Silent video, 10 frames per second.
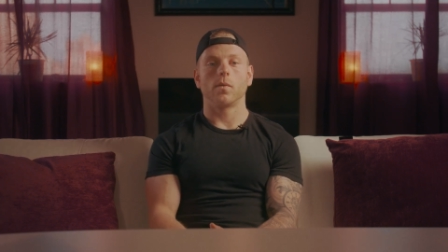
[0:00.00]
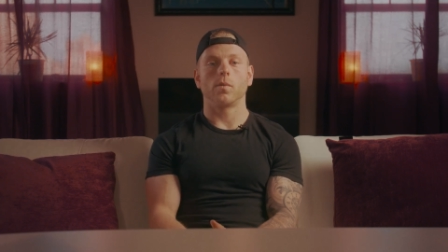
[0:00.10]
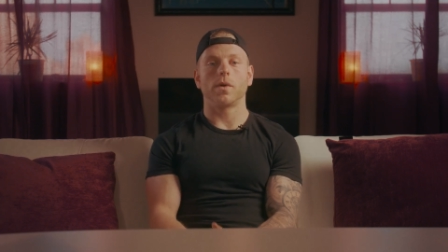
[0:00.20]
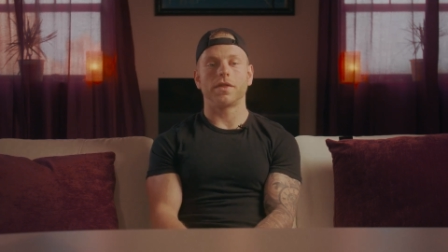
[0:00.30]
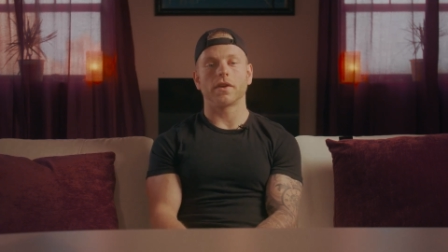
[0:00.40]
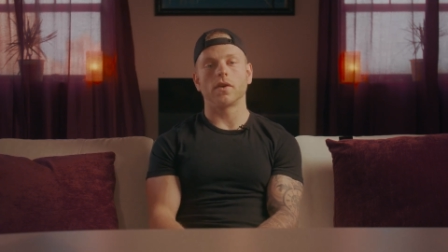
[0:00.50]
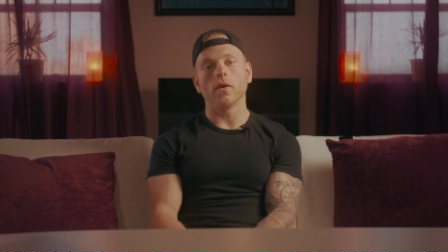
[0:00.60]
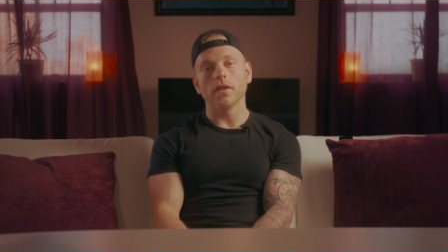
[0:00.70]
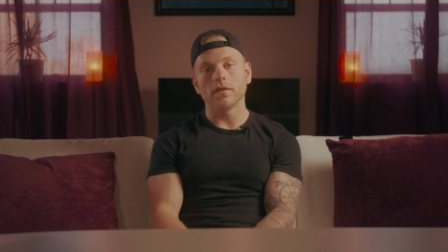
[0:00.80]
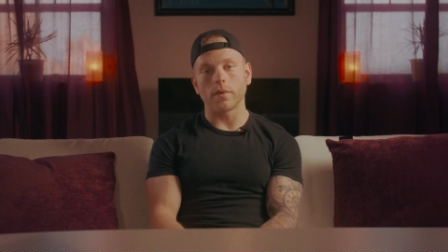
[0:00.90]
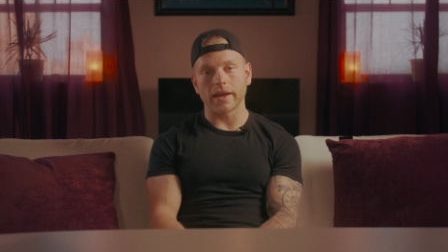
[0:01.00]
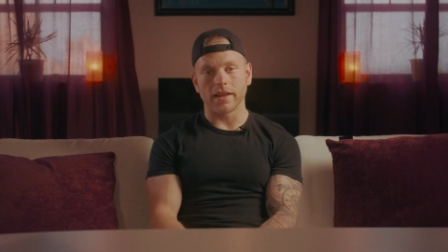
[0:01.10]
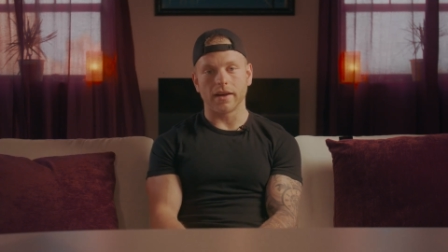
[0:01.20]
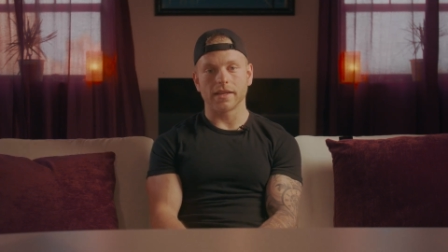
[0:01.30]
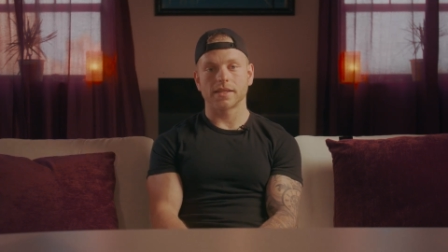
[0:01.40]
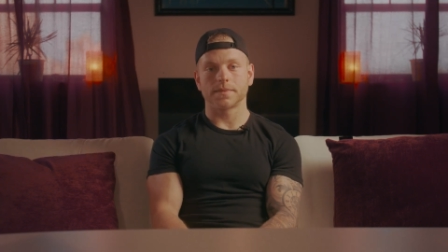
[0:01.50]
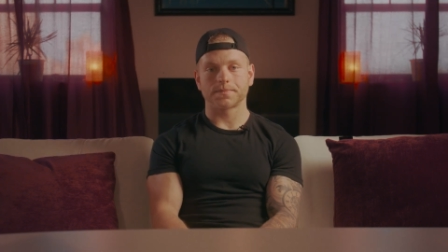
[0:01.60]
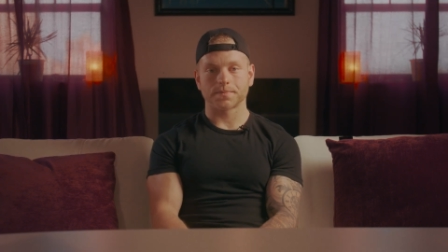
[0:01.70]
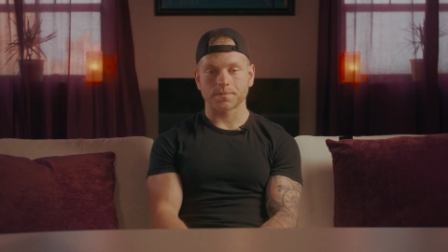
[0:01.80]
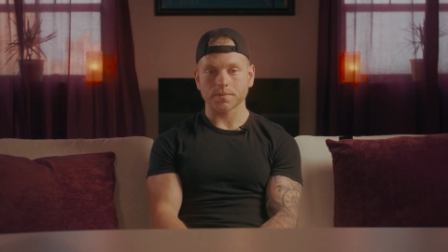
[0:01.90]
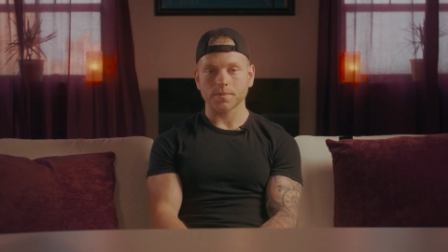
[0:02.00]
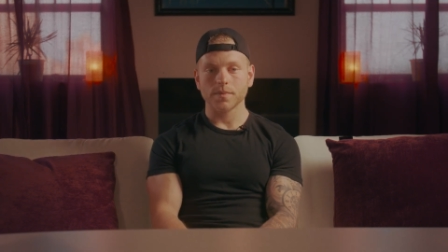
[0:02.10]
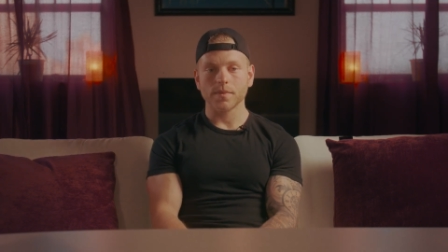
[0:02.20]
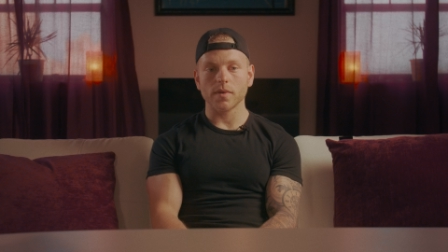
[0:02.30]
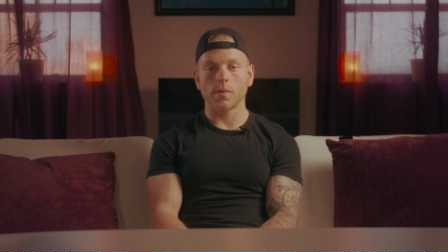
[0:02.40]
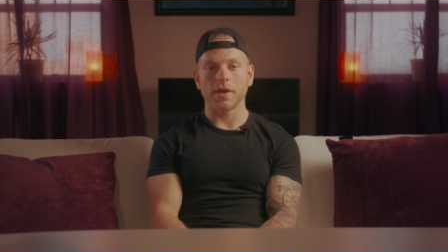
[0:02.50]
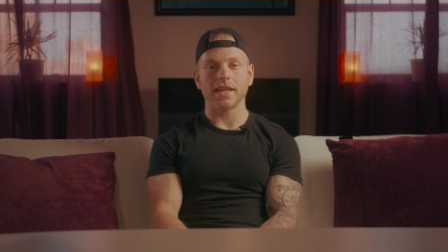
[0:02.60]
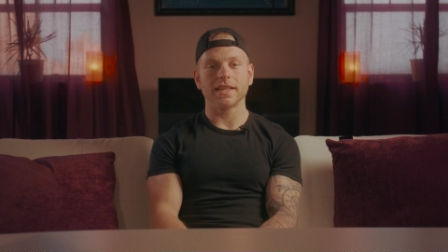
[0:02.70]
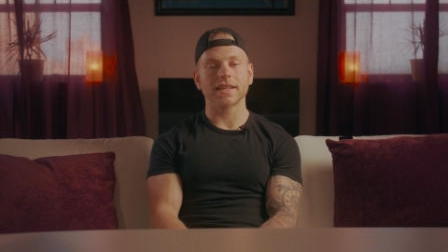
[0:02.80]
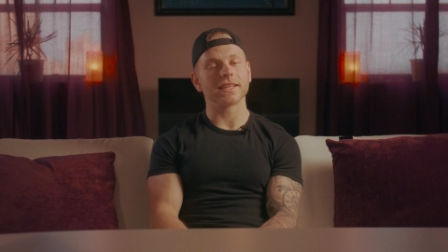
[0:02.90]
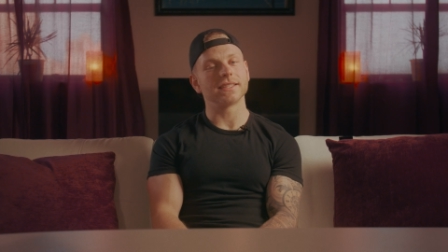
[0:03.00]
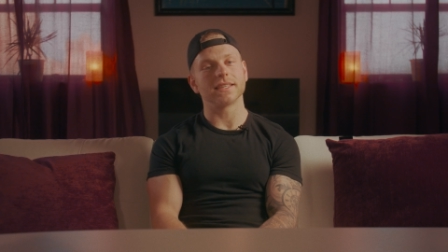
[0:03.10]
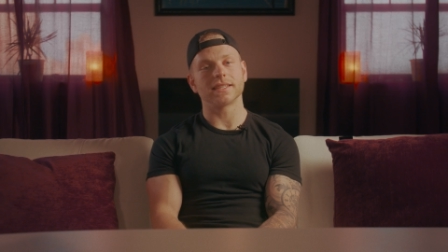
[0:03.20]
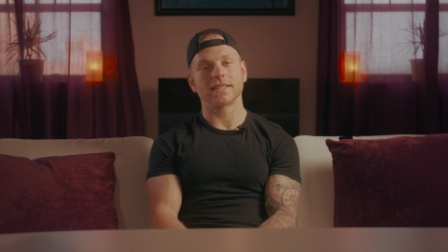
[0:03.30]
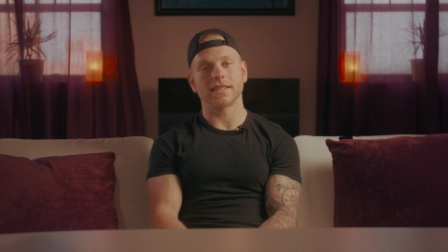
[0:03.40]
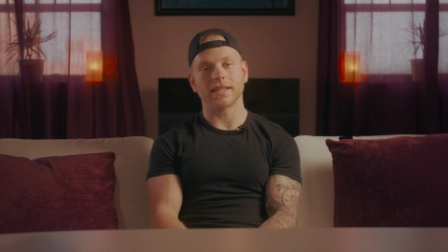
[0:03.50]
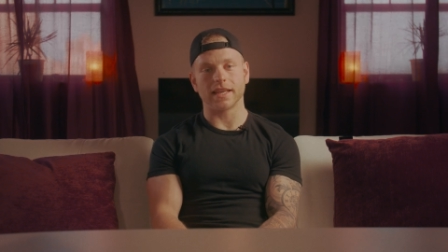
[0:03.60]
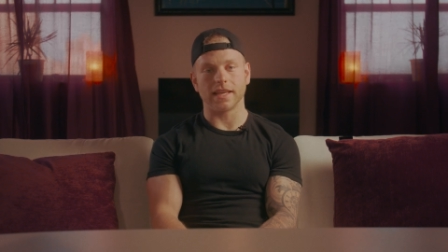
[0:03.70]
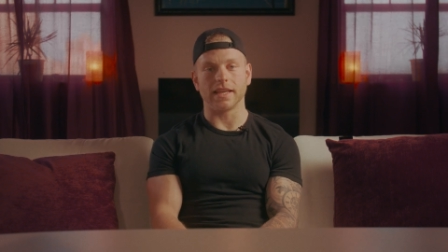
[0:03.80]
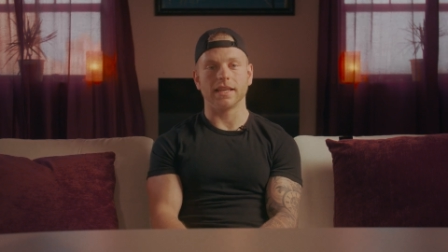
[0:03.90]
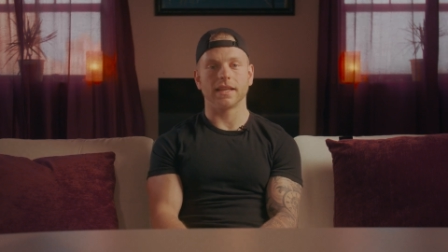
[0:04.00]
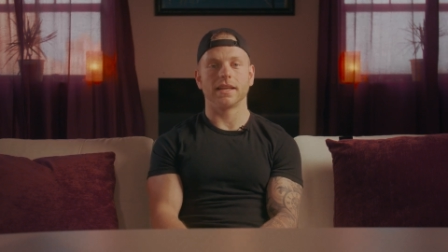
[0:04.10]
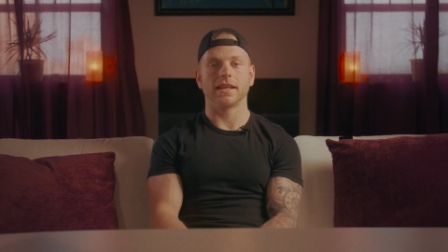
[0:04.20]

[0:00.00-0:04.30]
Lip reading: with the goal of weight loss, we need to consistently eat